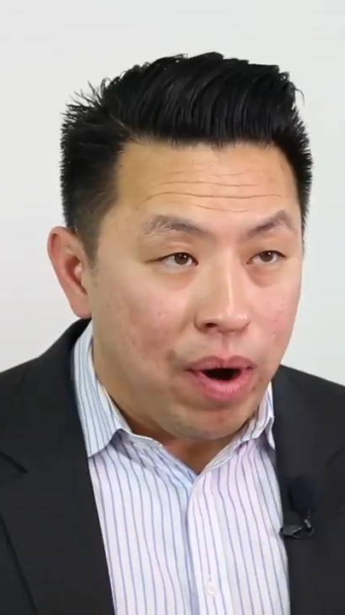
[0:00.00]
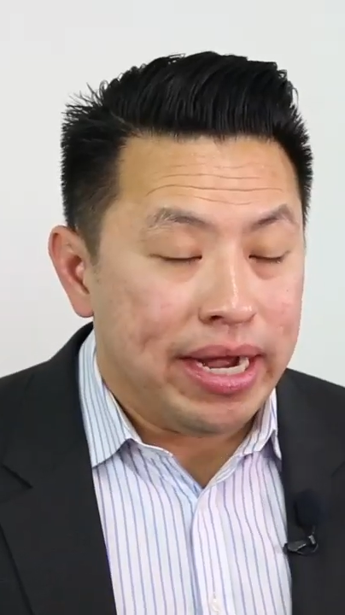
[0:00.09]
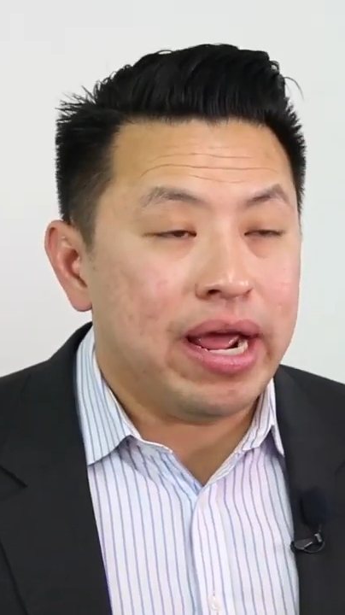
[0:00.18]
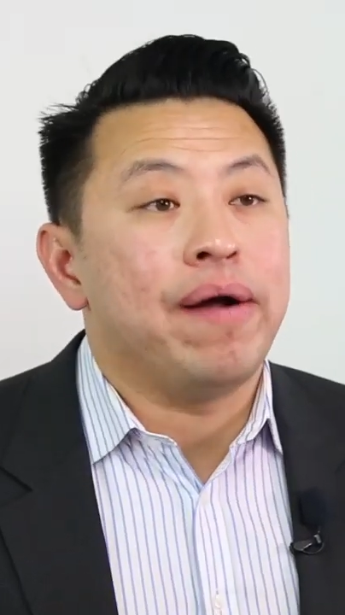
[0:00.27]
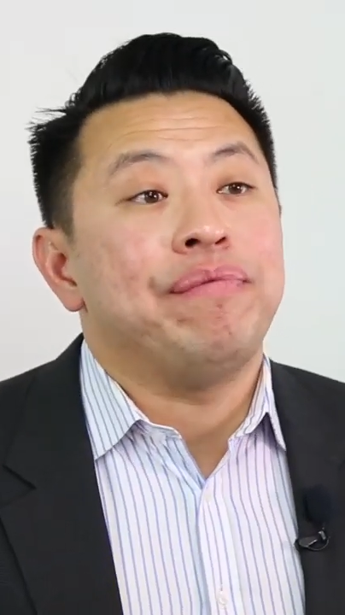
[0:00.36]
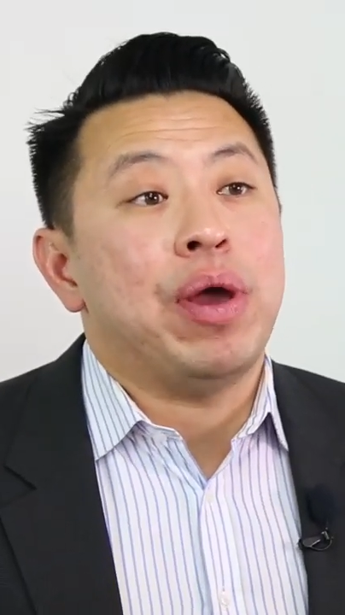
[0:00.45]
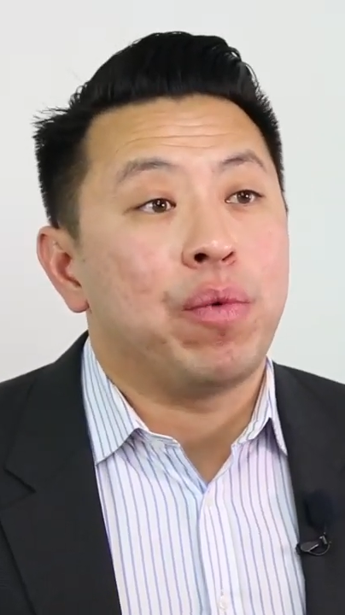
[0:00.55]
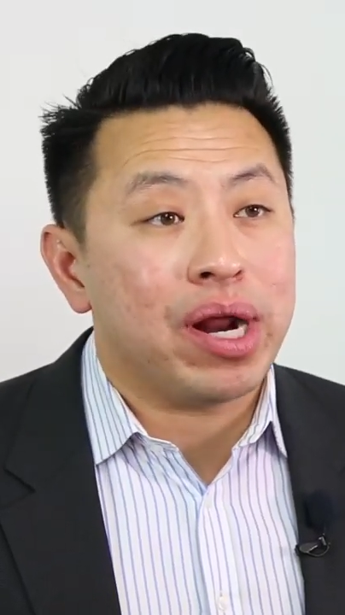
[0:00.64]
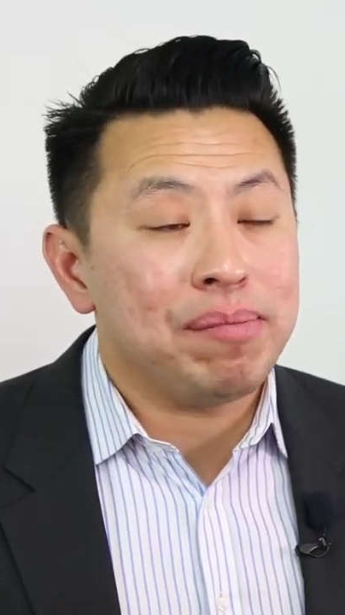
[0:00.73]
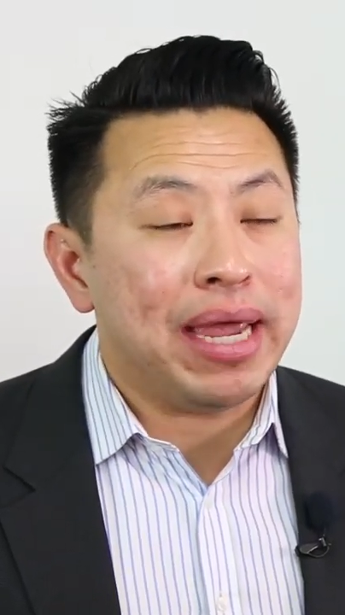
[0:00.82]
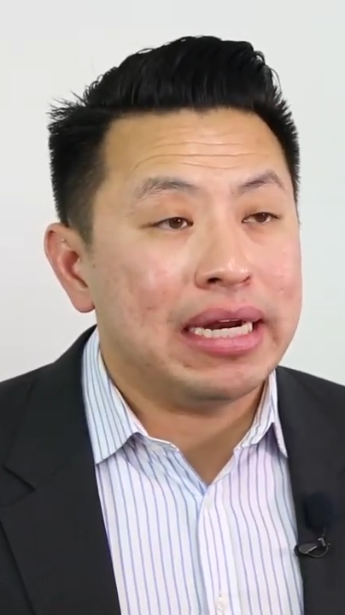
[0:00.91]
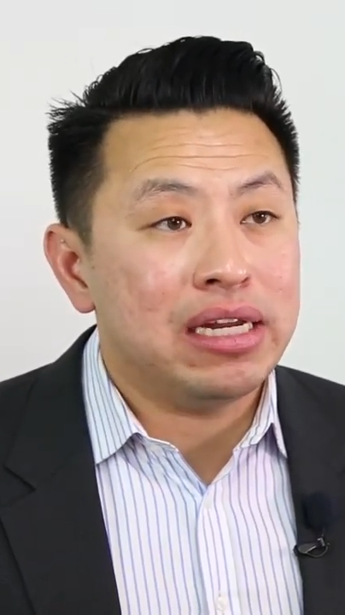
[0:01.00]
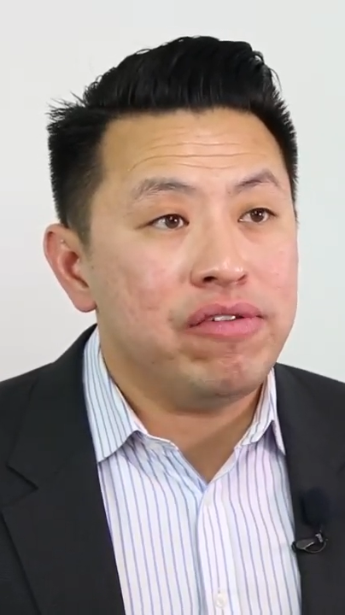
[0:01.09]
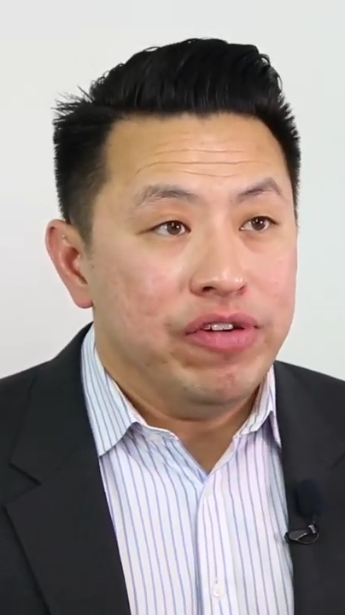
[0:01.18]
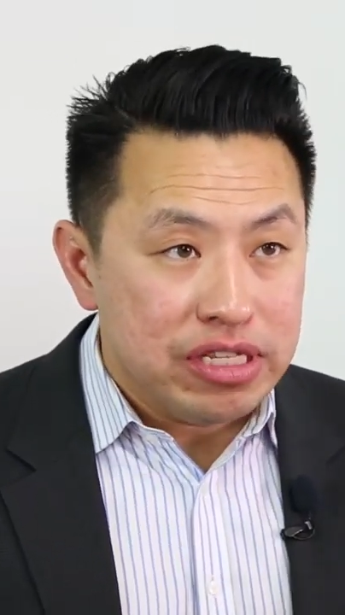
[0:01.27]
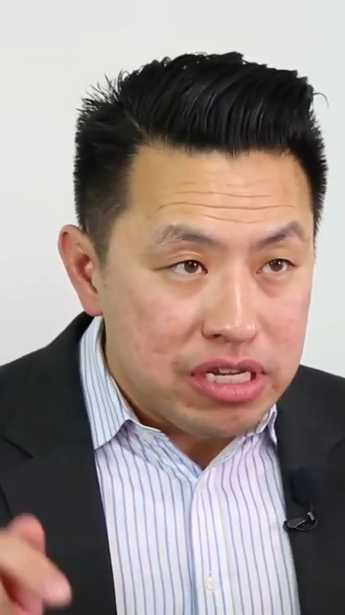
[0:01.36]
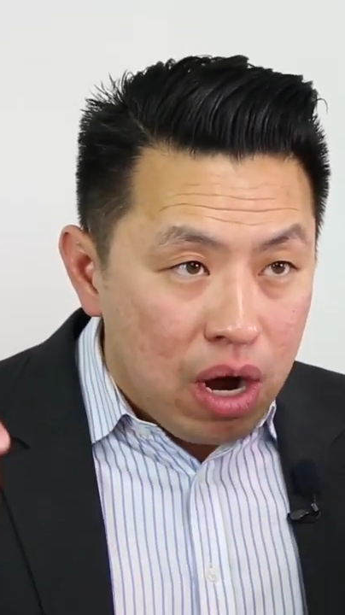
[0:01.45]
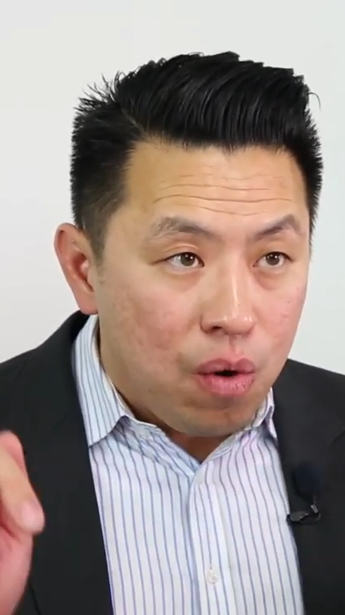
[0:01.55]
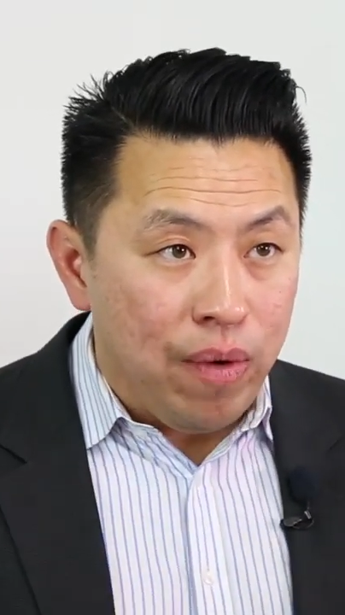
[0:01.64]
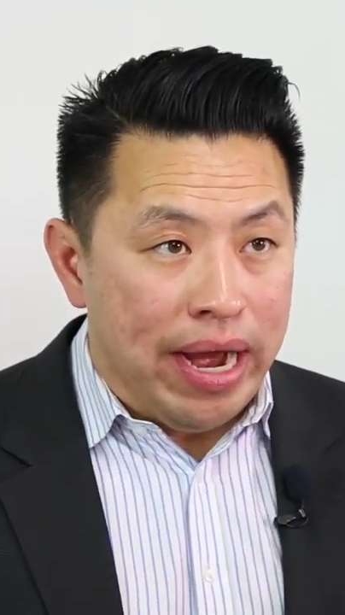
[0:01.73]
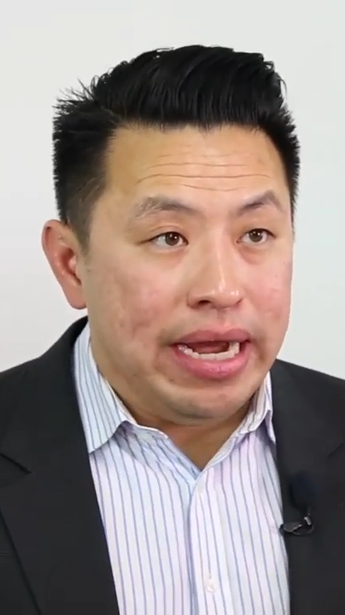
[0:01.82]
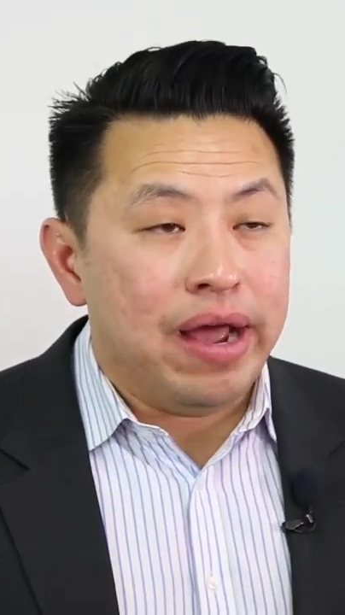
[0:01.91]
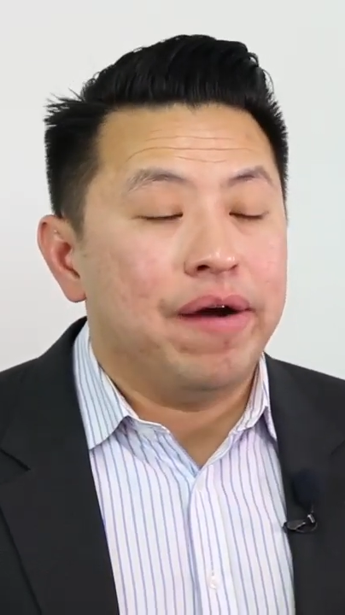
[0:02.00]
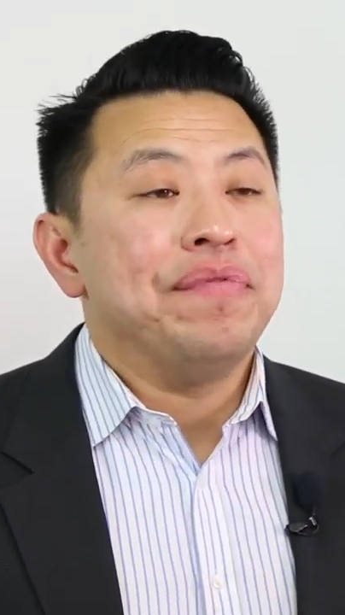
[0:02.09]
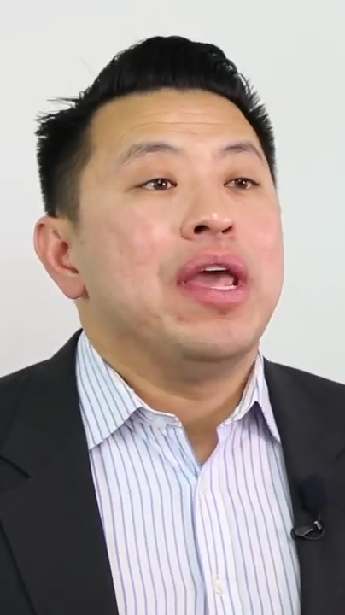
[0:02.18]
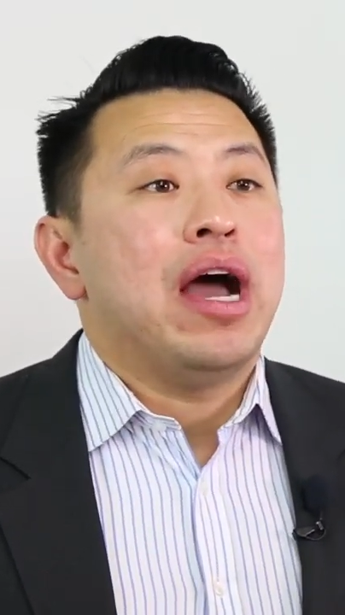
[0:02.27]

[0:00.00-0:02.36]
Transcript: right now, that we're gonna make a difference right now.